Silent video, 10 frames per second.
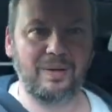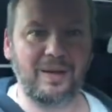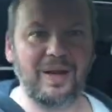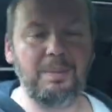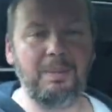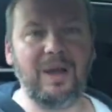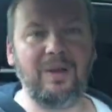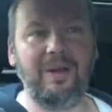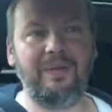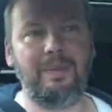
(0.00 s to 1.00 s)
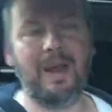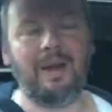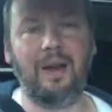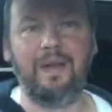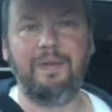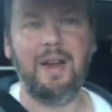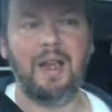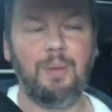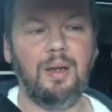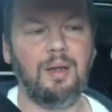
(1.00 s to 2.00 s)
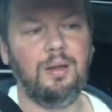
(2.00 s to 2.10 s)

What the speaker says: It came back on after about half an hour.